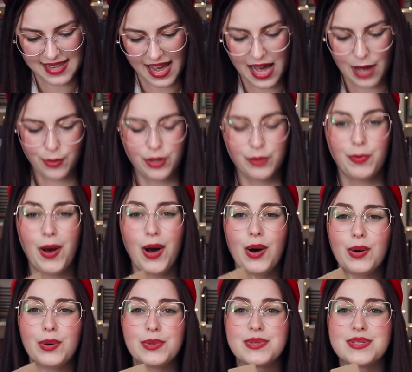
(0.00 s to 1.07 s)
the Owl
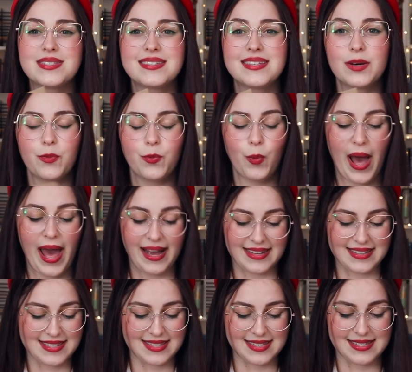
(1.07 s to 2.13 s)
Post
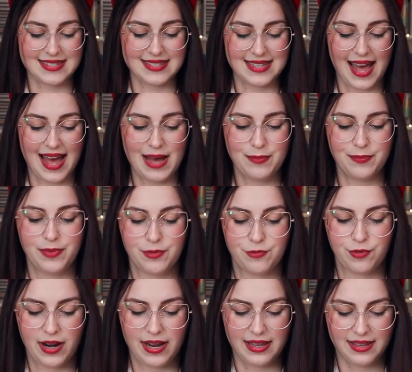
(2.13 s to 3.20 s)
wax stamp
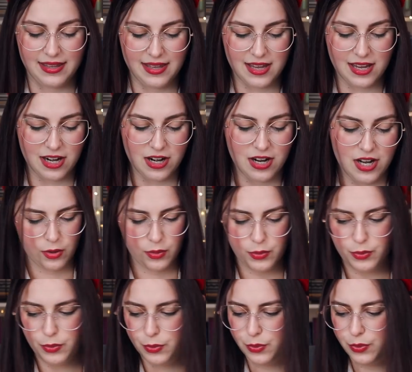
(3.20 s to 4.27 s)
right here.
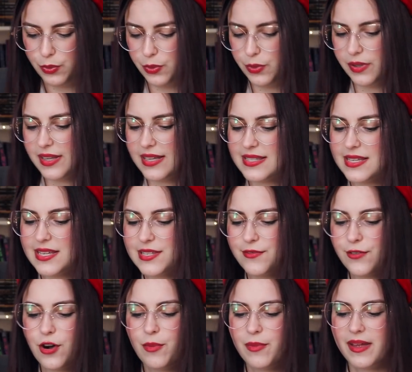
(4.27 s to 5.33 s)
Ooh, this is
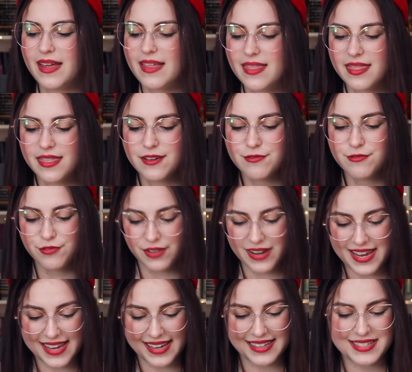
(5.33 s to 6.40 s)
from In The
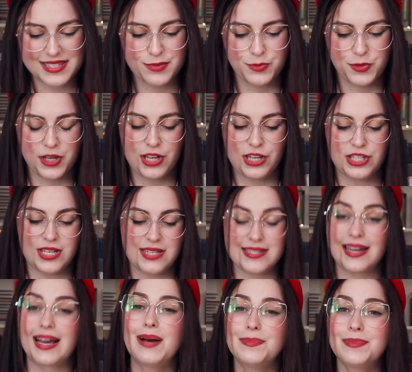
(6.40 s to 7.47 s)
Reads, which is
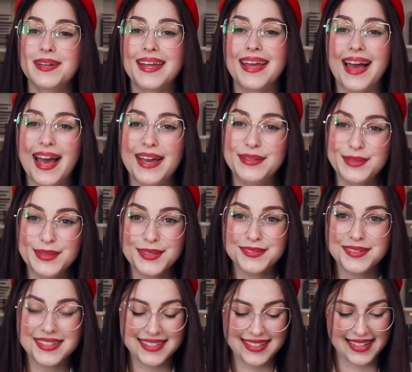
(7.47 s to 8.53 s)
a company I do
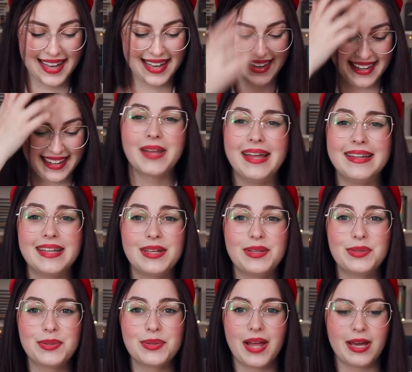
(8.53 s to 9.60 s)
really like. And they
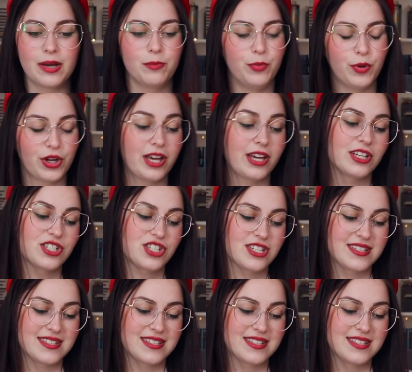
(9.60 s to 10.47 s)
do like bookish